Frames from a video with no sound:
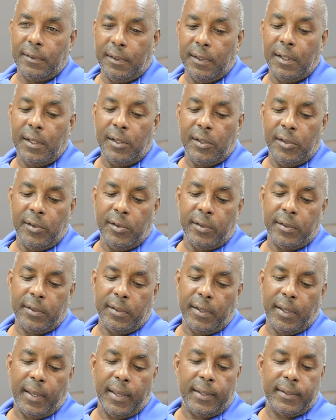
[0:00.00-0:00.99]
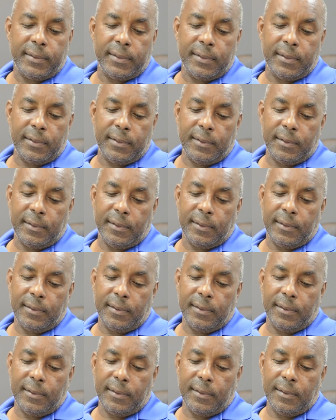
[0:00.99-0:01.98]
They learned that
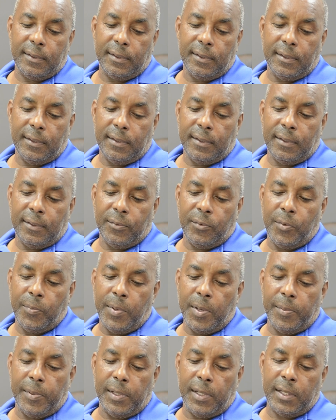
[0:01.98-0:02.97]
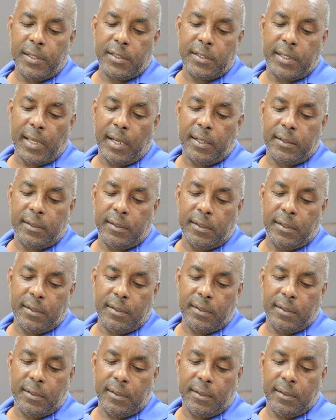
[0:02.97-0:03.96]
we may be less talented,